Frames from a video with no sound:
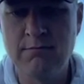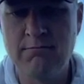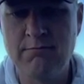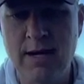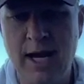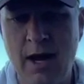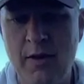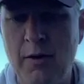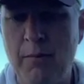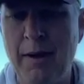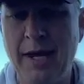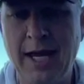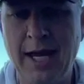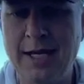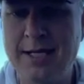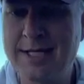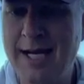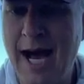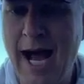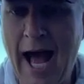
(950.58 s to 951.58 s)
how they're
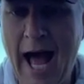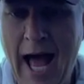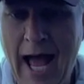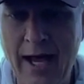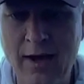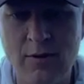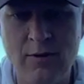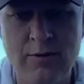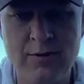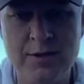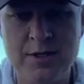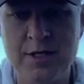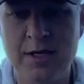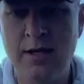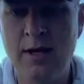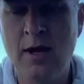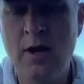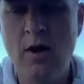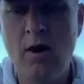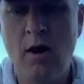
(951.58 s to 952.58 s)
making tiles and
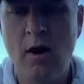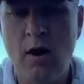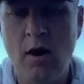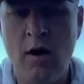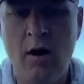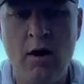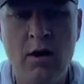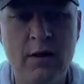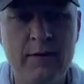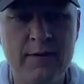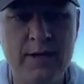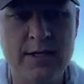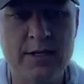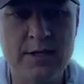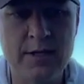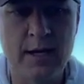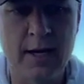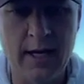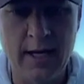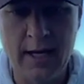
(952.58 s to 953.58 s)
all of
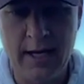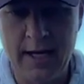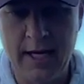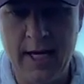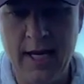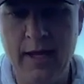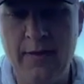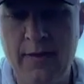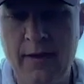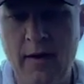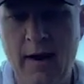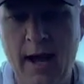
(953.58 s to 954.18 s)
this. Again, they're